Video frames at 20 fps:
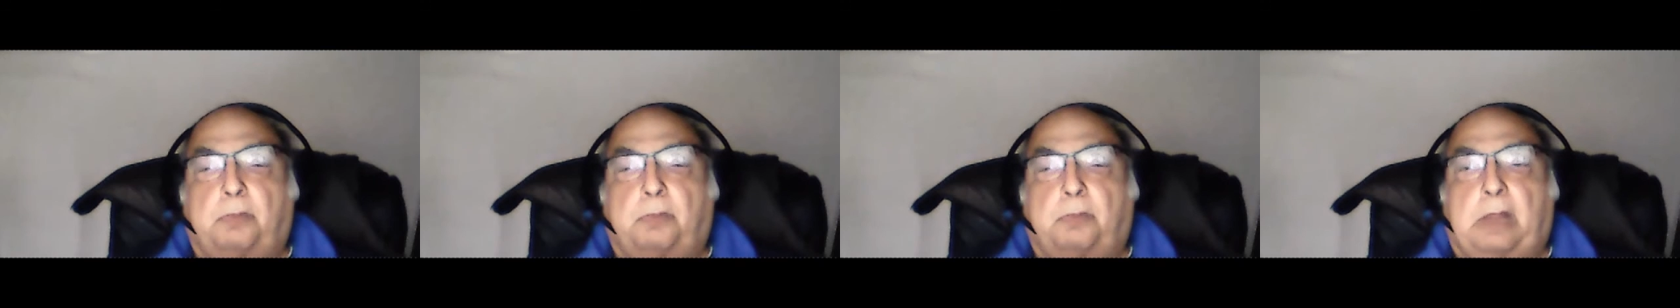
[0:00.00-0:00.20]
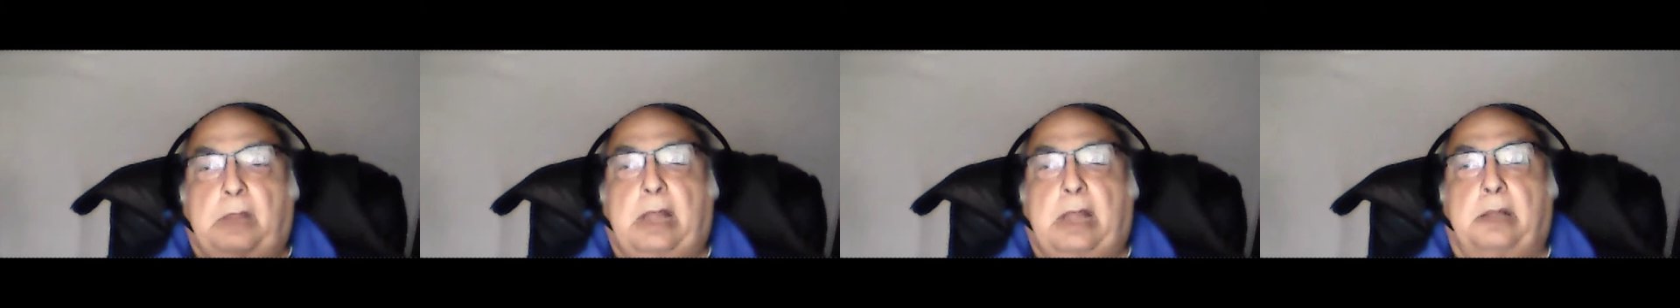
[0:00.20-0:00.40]

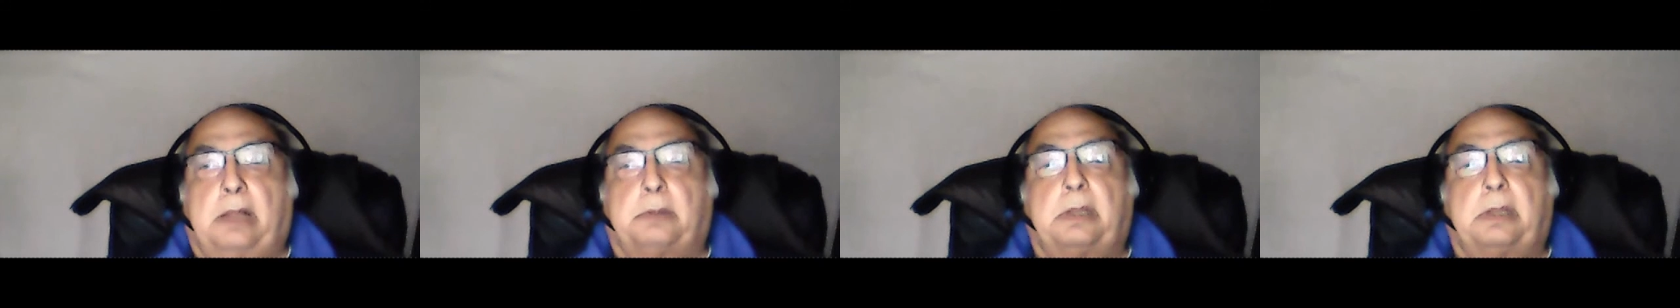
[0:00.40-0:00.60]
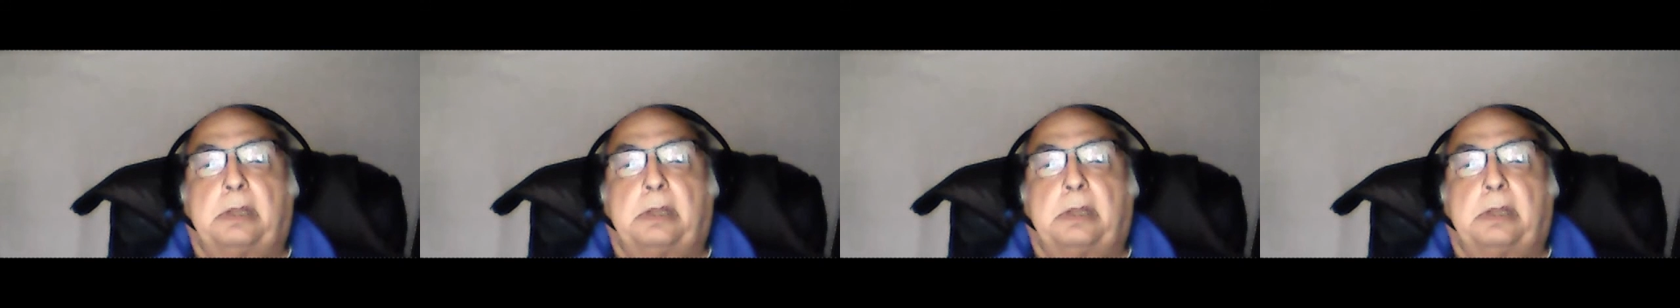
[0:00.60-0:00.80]
at
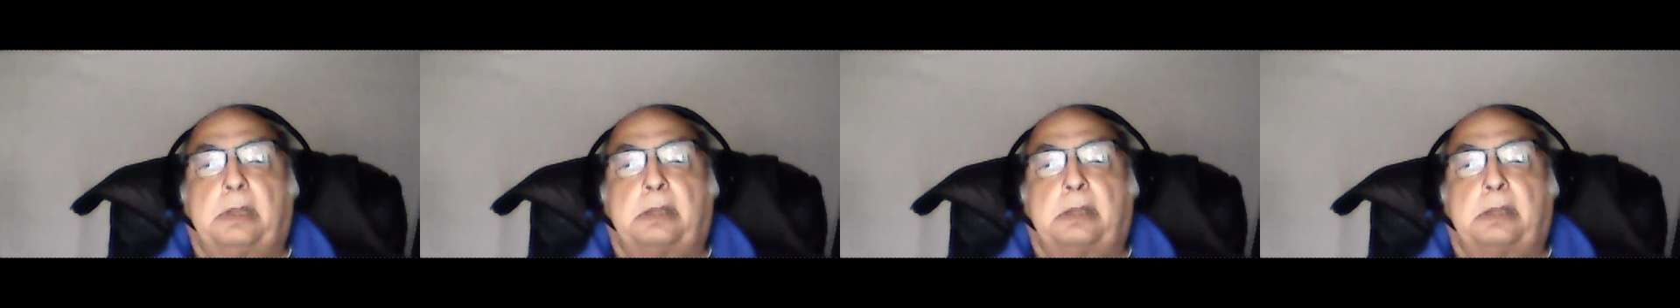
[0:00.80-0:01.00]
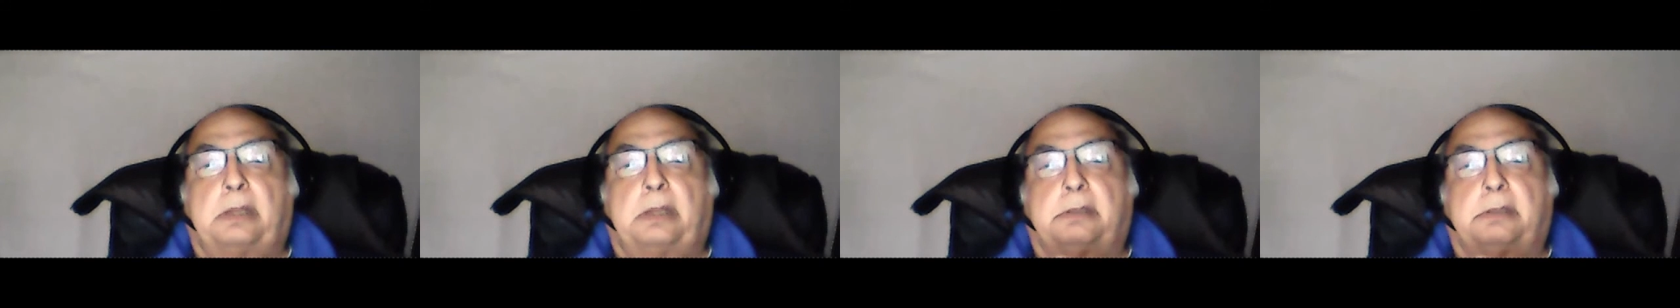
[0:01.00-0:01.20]

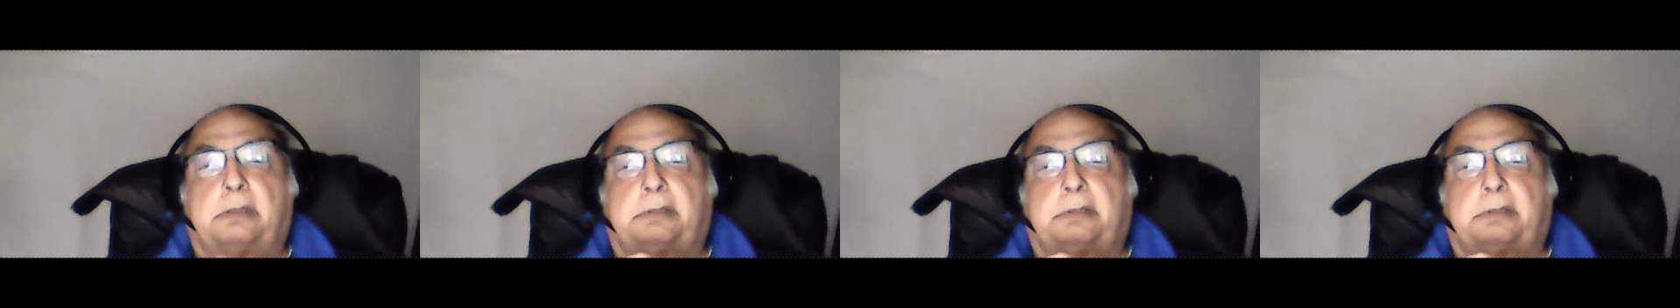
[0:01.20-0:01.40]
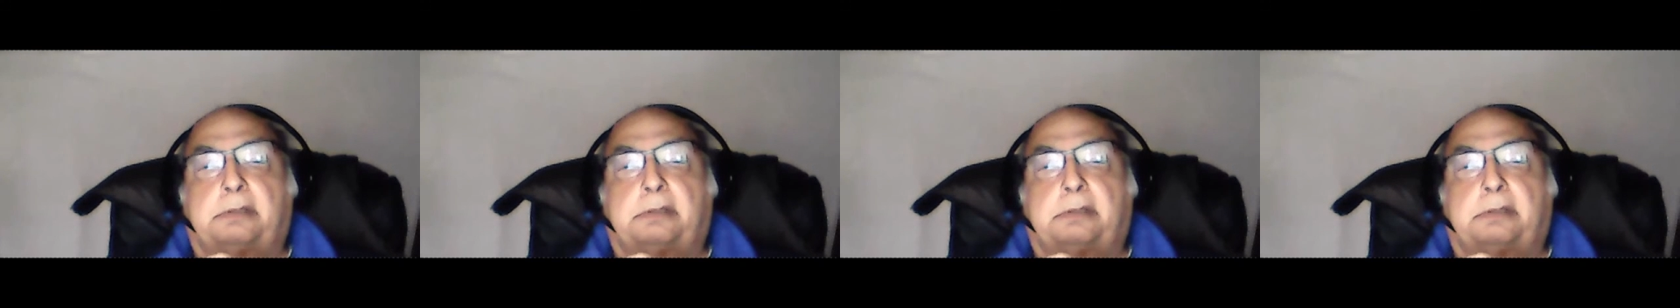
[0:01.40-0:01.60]
how
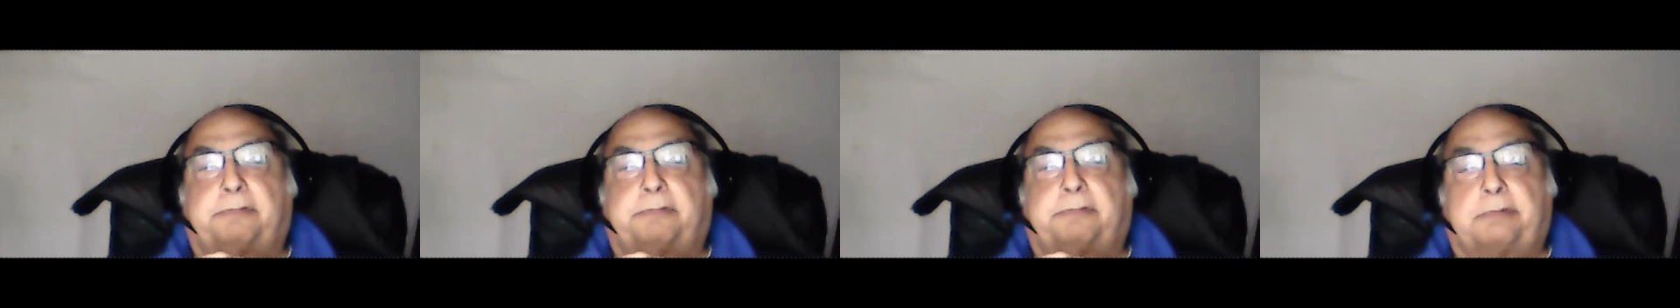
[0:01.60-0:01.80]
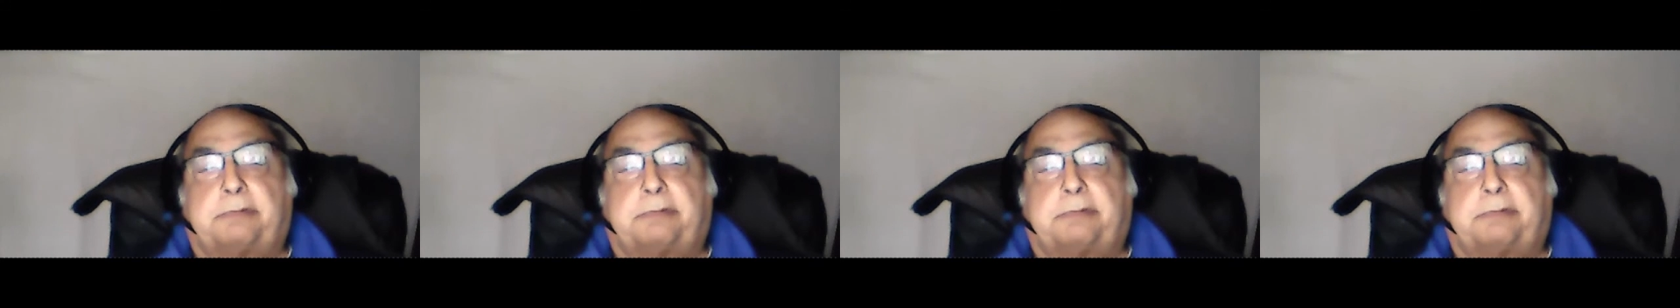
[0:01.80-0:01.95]
the virus